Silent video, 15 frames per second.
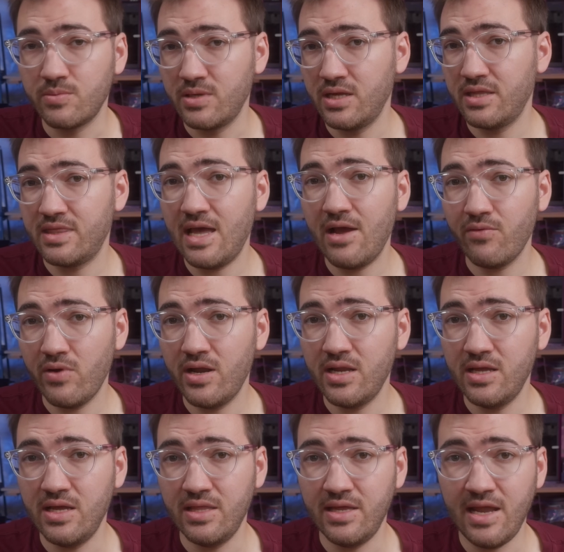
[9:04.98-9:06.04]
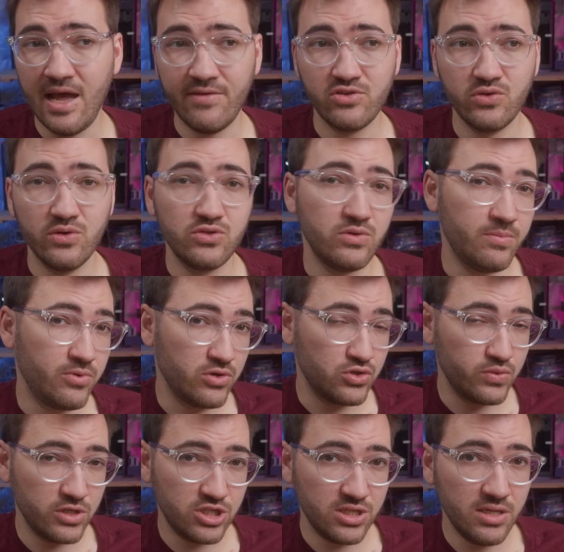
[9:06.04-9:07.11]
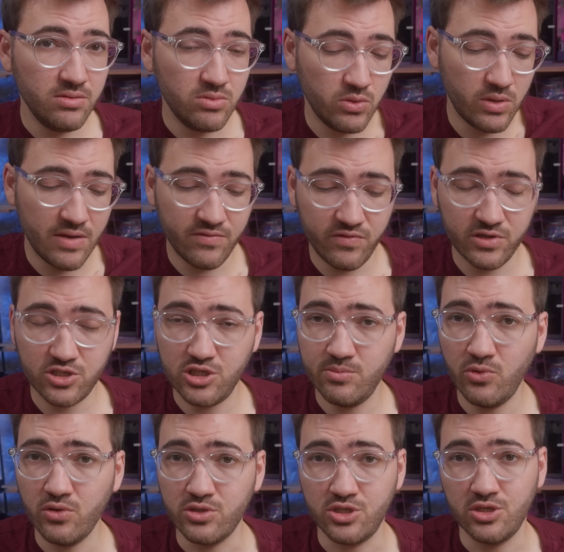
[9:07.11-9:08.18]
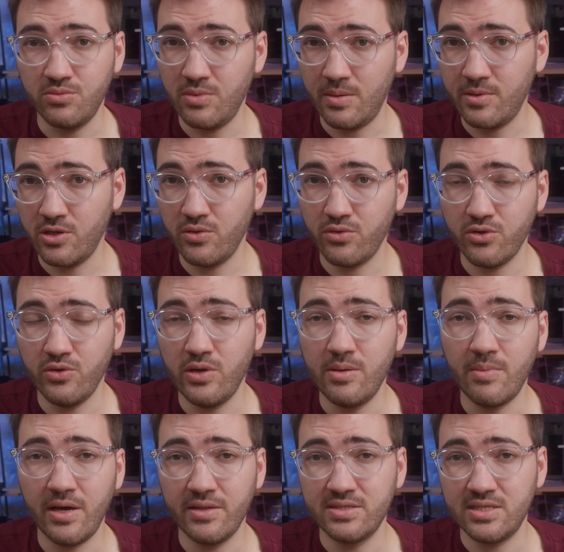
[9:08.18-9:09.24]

I'm going to get that ready. And then afterwards, we put our switches in we'll have a functioning board. So I'm going to go through and mod the